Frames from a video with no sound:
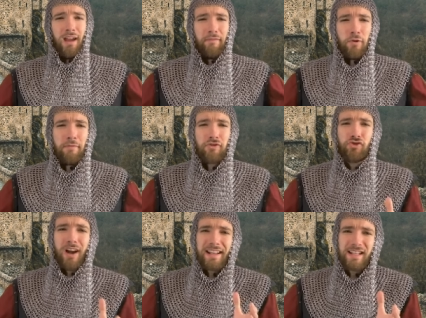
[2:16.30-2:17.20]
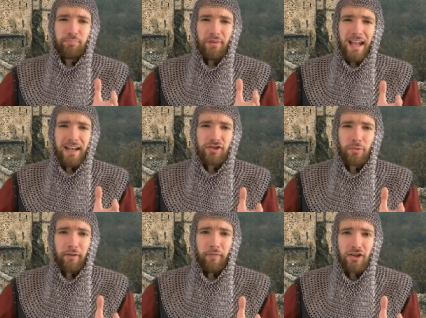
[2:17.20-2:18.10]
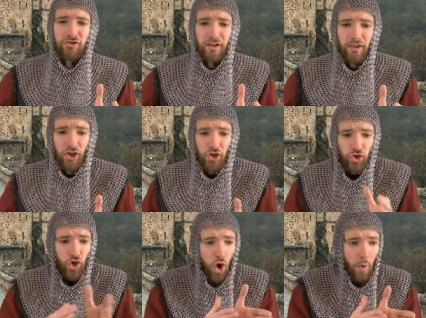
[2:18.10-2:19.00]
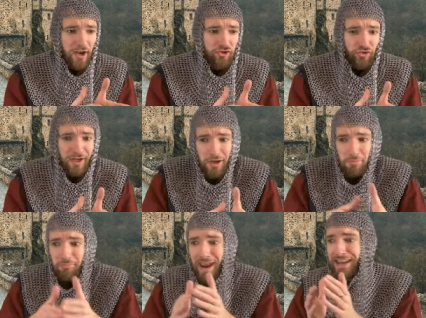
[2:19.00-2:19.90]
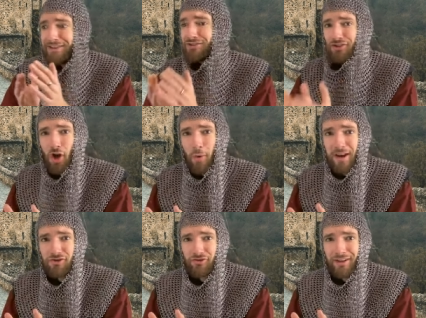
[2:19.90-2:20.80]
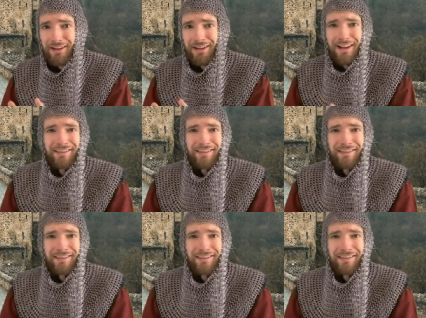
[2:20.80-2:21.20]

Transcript: Have you ever tried explaining to an adventurer that no entry means no entry?